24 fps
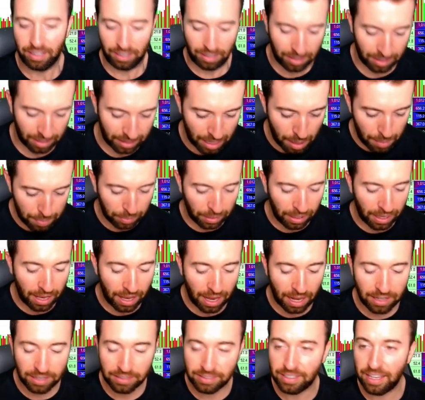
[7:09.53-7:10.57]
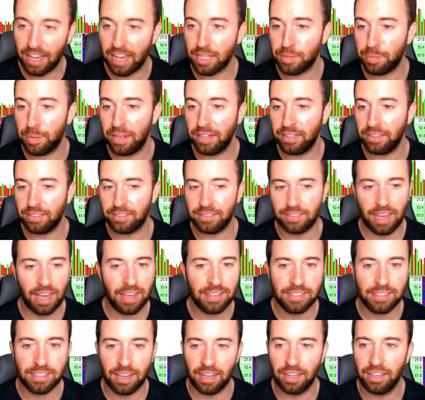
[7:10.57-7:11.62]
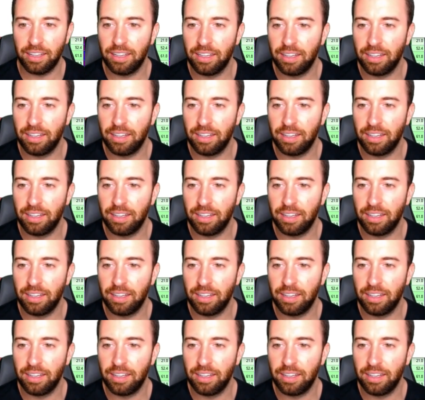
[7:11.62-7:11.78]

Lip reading: And that play honestly has been Tesla.